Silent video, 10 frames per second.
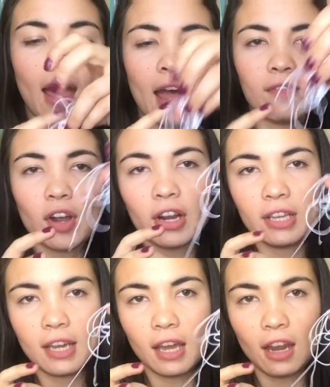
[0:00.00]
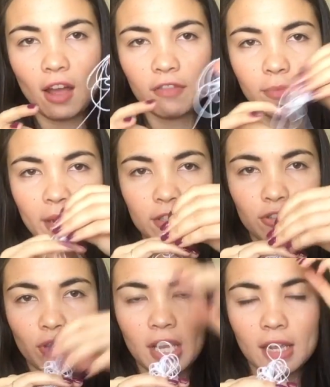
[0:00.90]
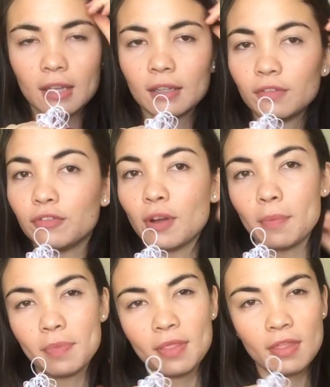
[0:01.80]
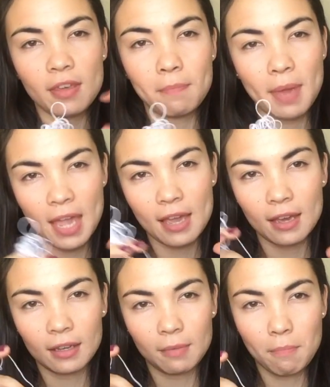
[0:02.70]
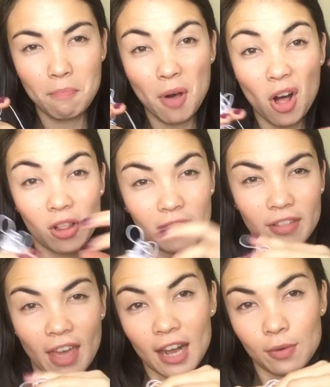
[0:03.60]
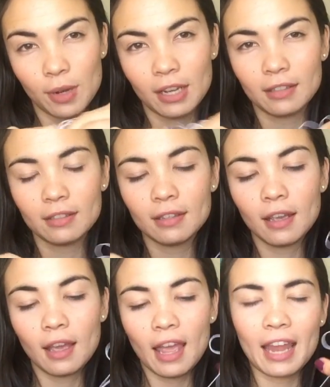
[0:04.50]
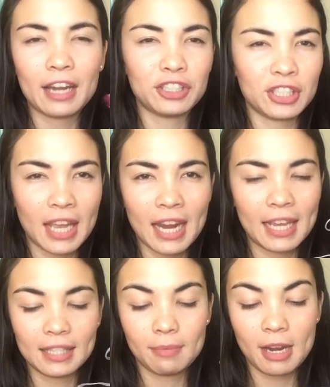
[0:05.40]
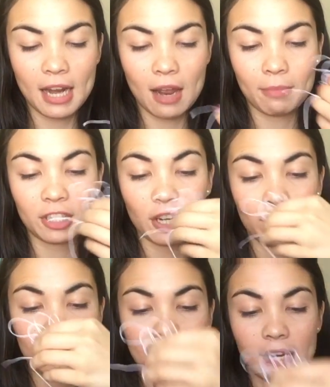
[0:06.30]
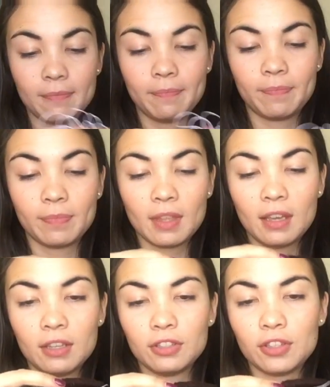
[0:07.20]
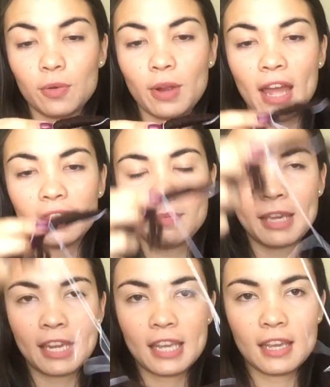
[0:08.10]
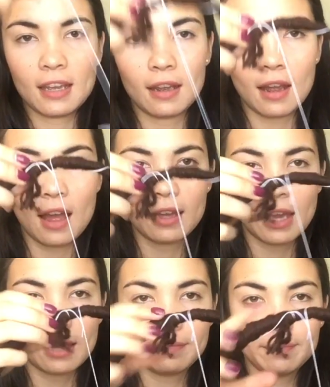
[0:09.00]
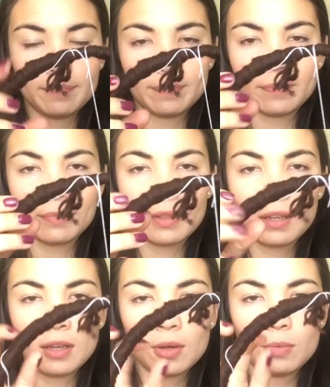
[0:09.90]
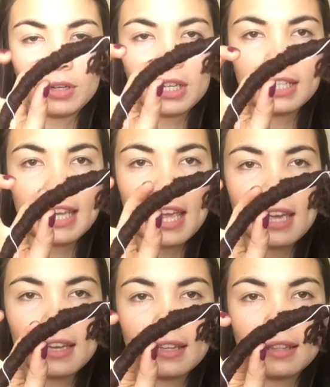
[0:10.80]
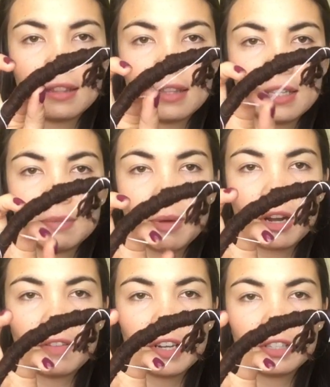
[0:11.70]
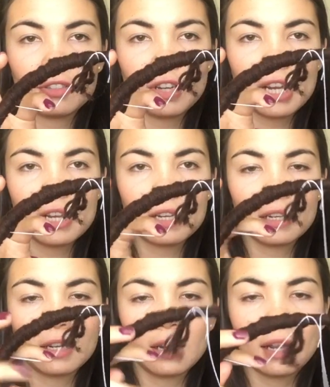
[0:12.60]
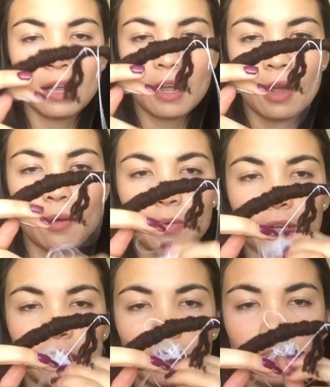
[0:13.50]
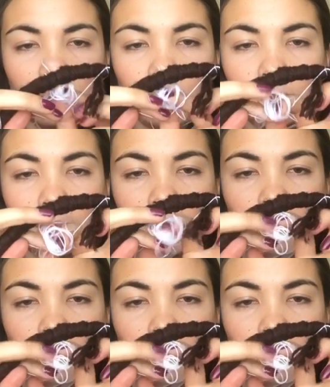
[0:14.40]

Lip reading: I've already cut off my string from the big ball that it was, and I just kind of estimated how much I would need. So we're at the beginning again. We're gonna take this part of our string, we're gonna loop